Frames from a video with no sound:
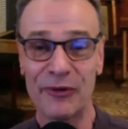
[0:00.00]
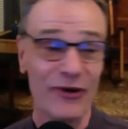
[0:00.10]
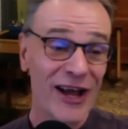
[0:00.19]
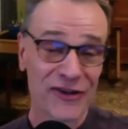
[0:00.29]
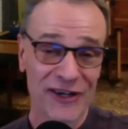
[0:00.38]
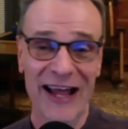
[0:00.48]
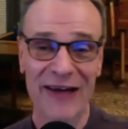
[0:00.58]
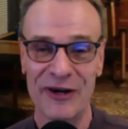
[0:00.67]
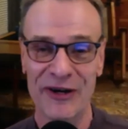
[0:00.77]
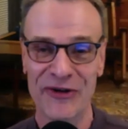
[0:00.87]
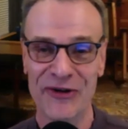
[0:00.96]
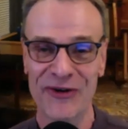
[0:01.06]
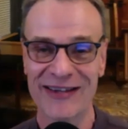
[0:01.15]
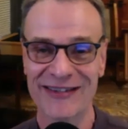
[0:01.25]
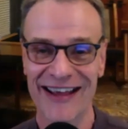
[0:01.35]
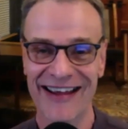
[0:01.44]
You actually have one in your essay.